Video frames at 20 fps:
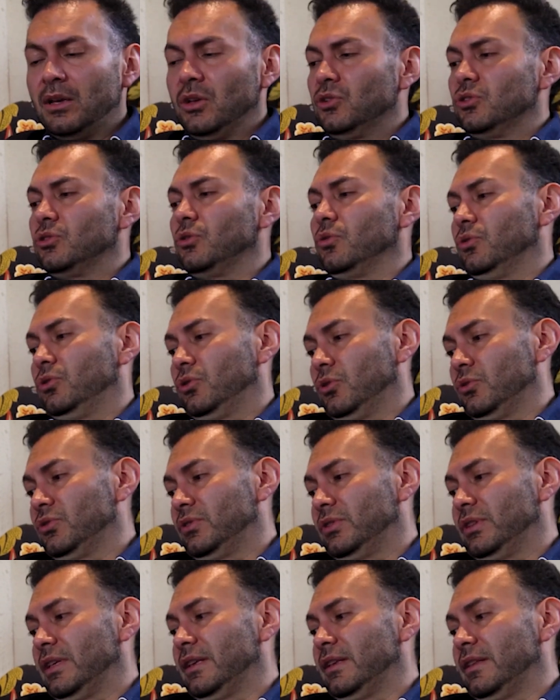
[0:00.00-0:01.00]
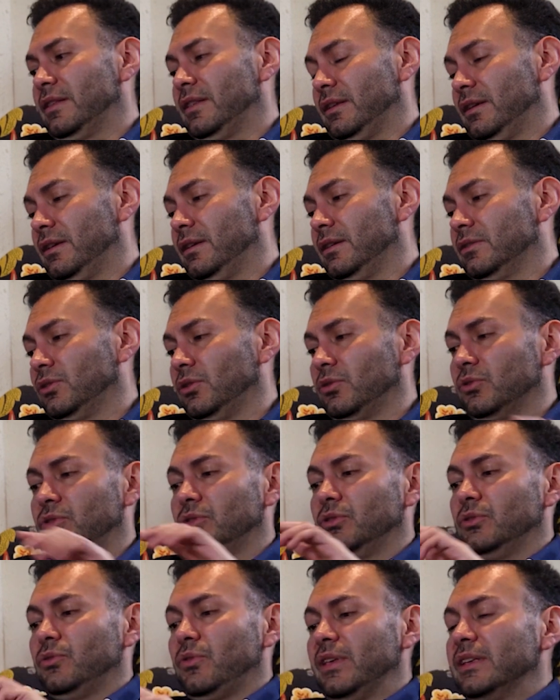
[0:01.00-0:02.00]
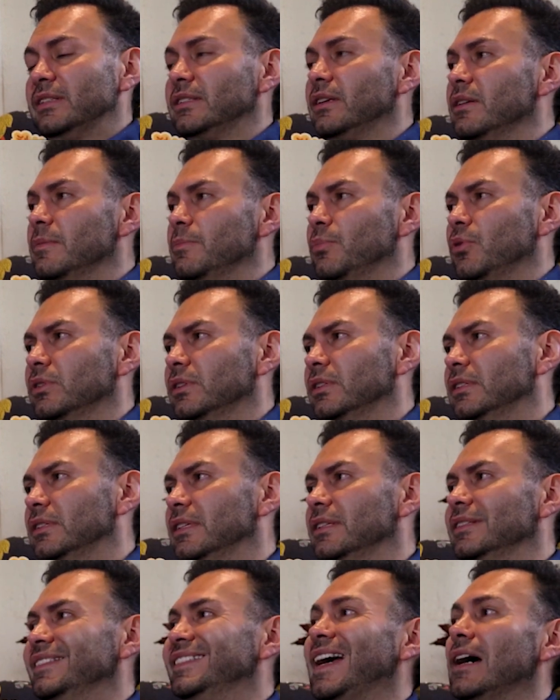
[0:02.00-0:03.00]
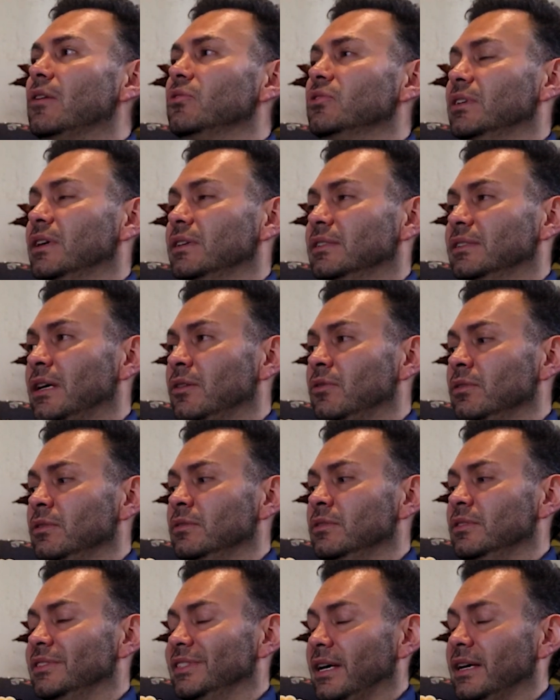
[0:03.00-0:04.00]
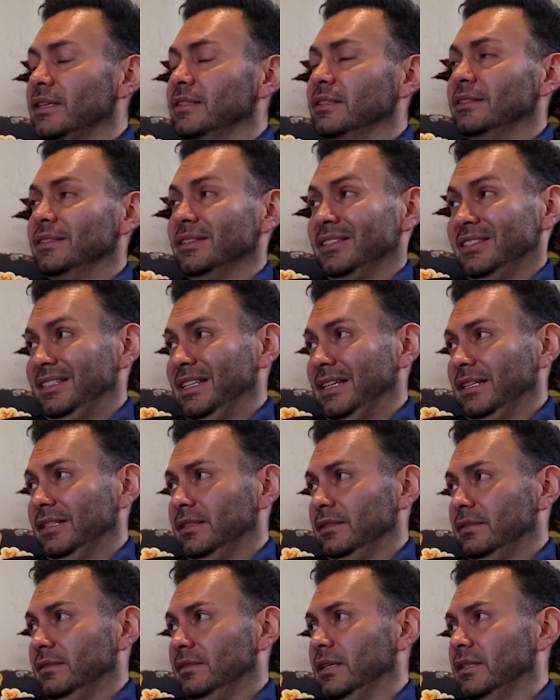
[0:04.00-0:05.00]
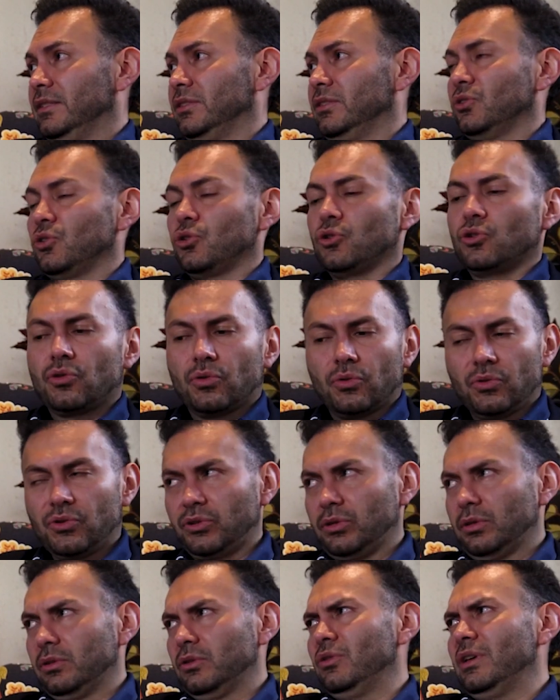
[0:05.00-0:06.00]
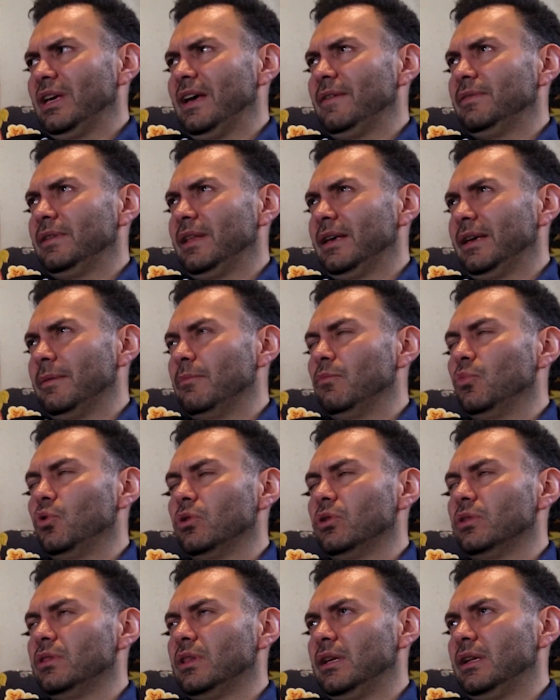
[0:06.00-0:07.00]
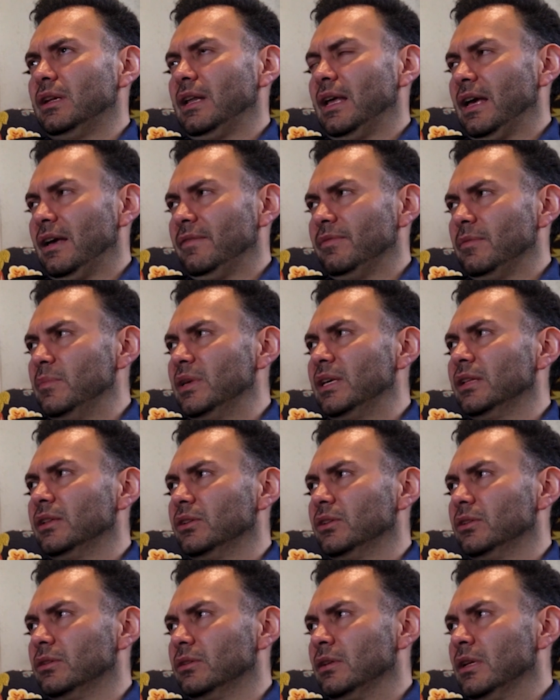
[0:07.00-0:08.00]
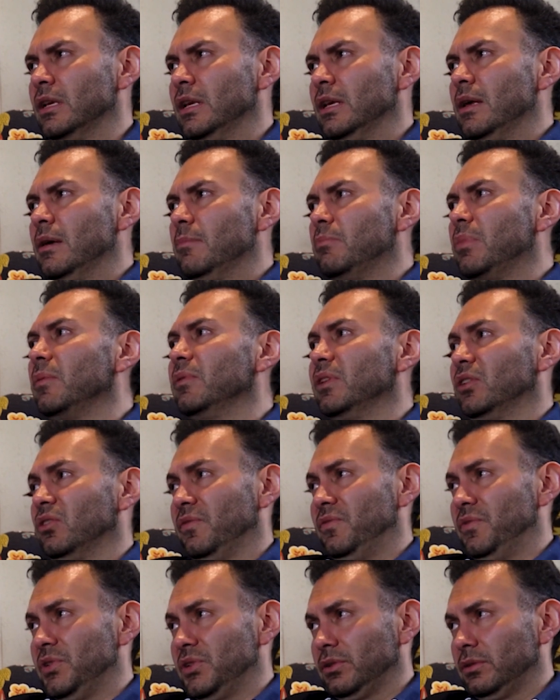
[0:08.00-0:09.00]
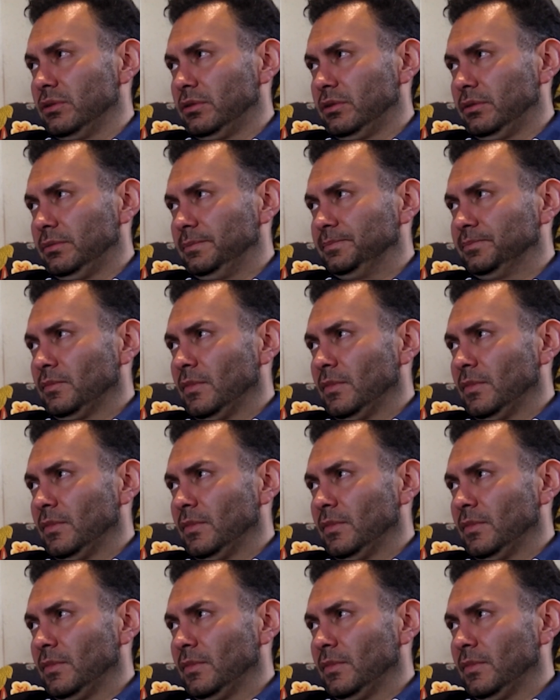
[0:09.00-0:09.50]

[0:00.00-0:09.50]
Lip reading: So those two things are important. Then downsizing the state, that's crucial. You have like more than 500,000 public officials